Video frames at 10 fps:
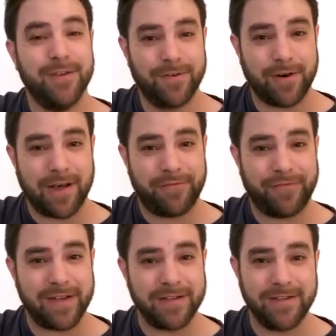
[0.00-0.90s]
You go have
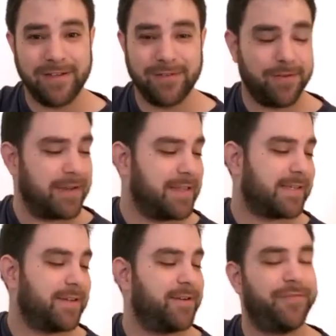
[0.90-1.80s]
fun, you go get
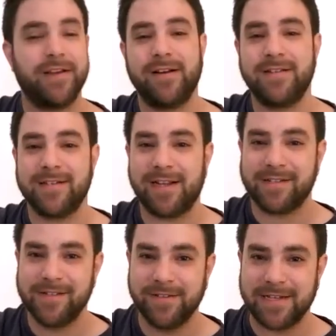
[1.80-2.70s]
this under your fingers, and
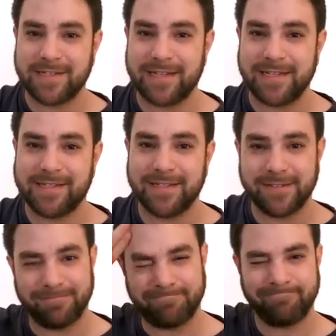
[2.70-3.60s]
I'll see you the next
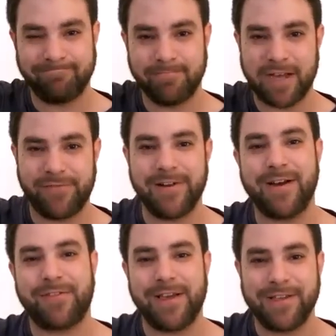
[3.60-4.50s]
lesson. Bye for
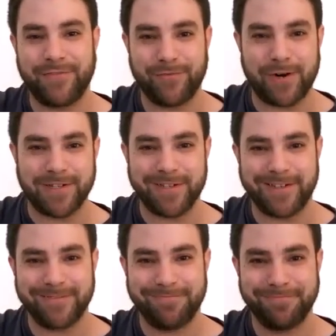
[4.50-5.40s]
now. Thanks for
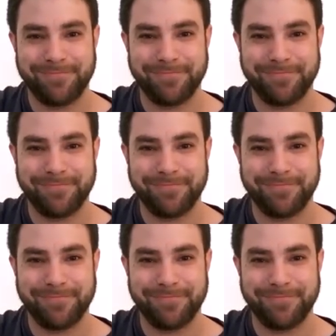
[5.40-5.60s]
watching.